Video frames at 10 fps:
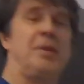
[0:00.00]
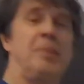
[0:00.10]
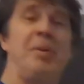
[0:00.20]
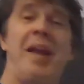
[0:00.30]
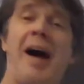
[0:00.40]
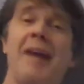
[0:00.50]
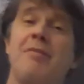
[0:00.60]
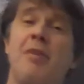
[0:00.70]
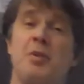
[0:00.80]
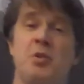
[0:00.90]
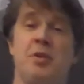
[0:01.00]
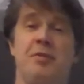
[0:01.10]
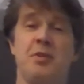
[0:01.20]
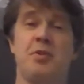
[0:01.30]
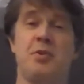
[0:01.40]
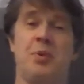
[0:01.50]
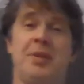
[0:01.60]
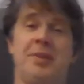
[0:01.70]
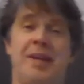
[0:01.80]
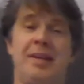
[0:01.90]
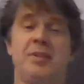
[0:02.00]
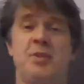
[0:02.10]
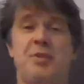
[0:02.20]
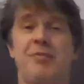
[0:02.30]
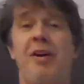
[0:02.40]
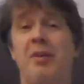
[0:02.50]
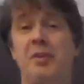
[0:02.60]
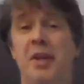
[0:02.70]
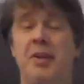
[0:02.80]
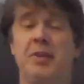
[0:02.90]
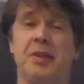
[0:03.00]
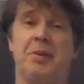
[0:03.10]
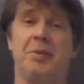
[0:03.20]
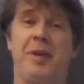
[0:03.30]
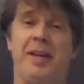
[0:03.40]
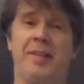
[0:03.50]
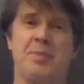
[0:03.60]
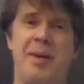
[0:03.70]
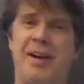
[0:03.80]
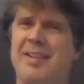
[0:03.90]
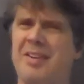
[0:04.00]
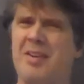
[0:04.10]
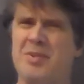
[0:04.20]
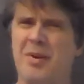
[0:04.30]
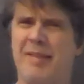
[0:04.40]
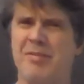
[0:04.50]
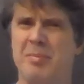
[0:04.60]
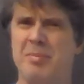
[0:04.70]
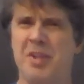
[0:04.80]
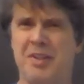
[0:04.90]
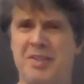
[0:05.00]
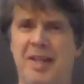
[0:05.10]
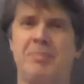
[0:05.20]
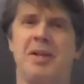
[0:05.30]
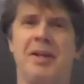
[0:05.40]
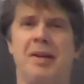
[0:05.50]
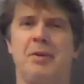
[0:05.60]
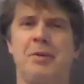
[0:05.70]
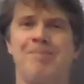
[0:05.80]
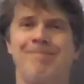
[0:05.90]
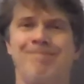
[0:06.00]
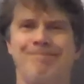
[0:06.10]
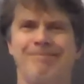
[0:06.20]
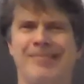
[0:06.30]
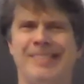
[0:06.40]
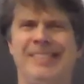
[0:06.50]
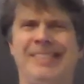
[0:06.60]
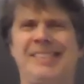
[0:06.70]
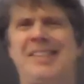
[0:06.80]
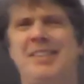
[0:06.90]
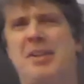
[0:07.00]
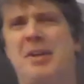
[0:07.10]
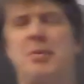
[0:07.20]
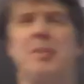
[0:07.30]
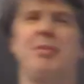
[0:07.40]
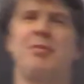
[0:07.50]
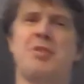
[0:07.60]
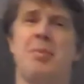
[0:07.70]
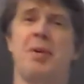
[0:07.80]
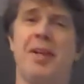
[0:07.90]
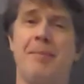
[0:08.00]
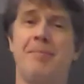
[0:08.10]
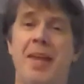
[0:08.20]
in a benign version of this story, they can just voluntarily hold hands, but I could also have them duct taped together. It's getting kind of creepy for summer camp.